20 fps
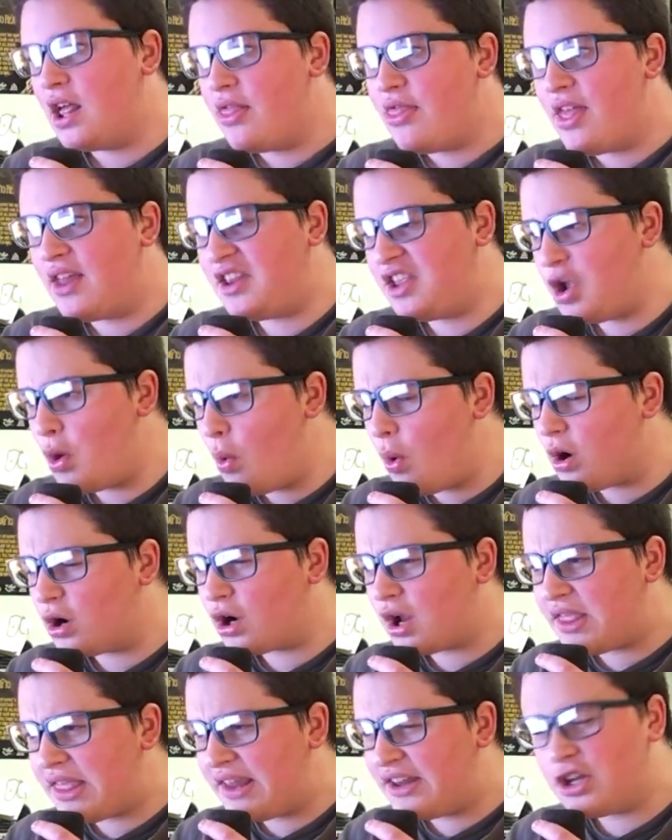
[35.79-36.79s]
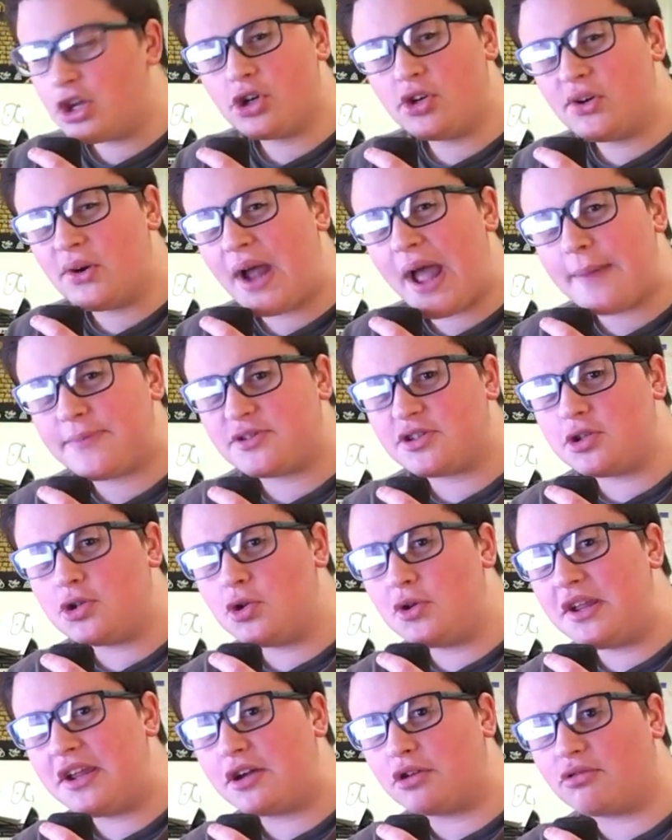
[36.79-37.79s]
then you're
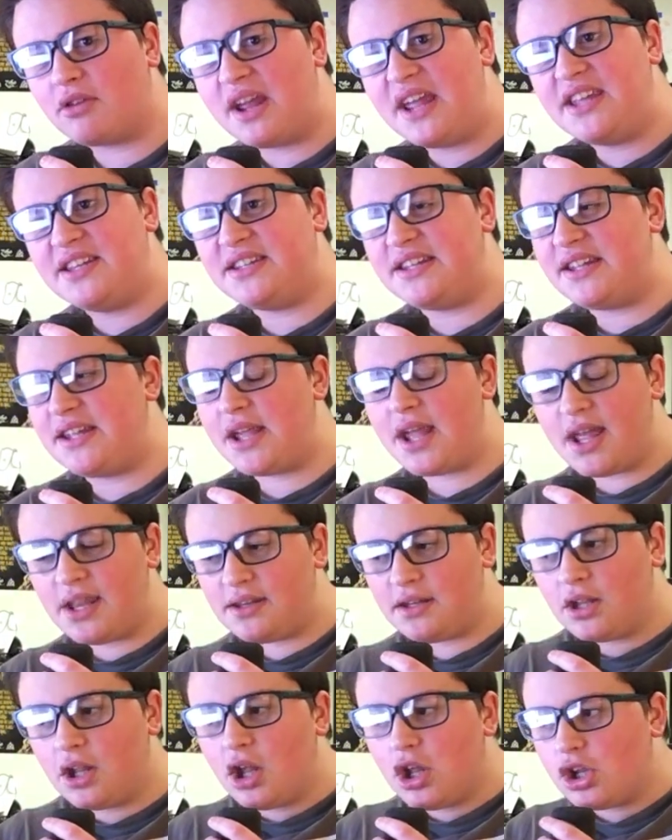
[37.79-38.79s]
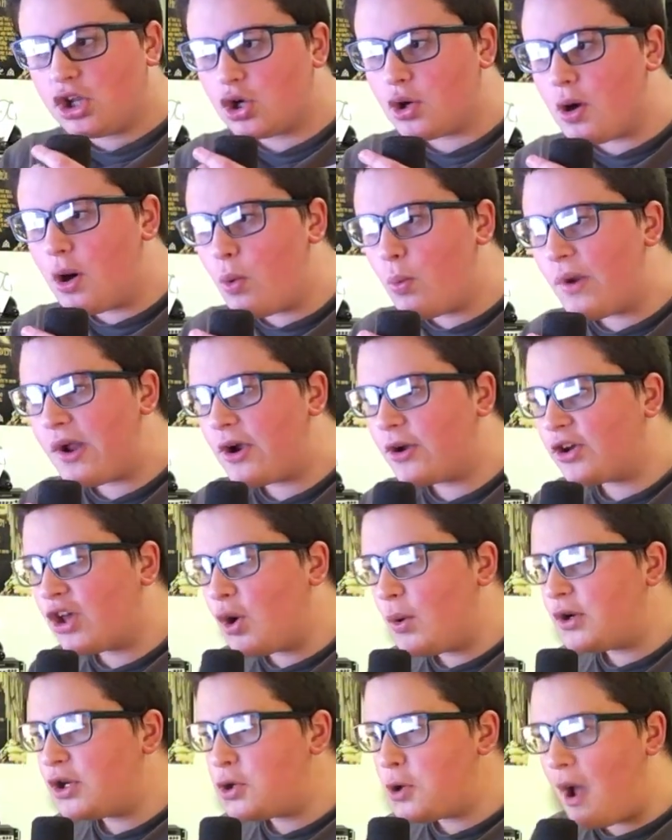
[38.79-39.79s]
absolutely crazy and you're a
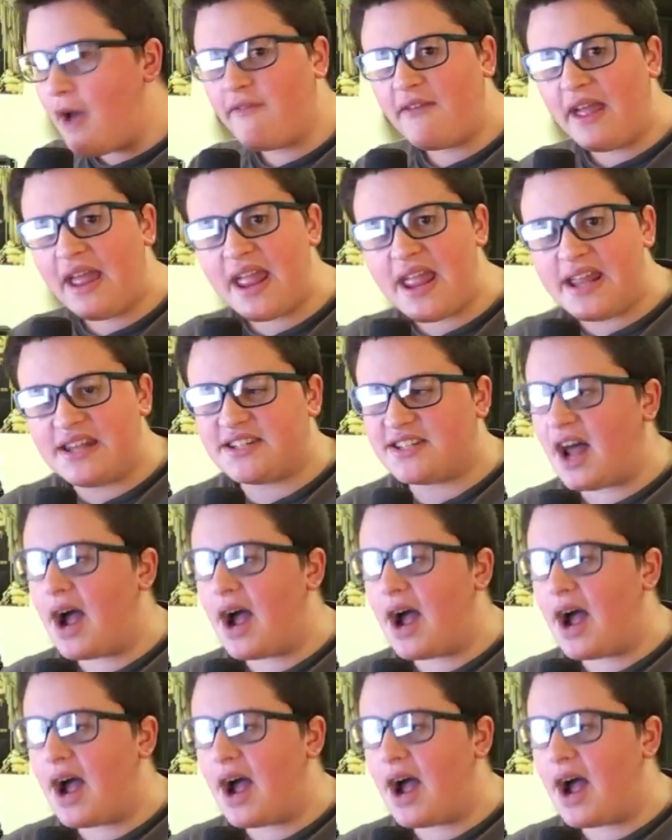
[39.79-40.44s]
weirdo and you have AIDS.